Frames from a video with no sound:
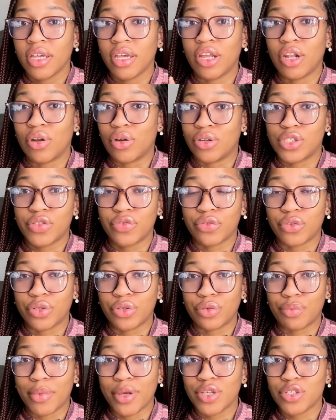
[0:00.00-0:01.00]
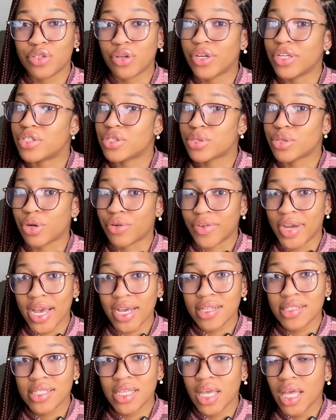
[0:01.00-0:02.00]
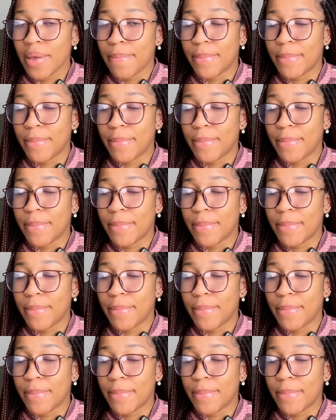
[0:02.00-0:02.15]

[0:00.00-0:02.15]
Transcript: a lot for you. Make sure it's correct.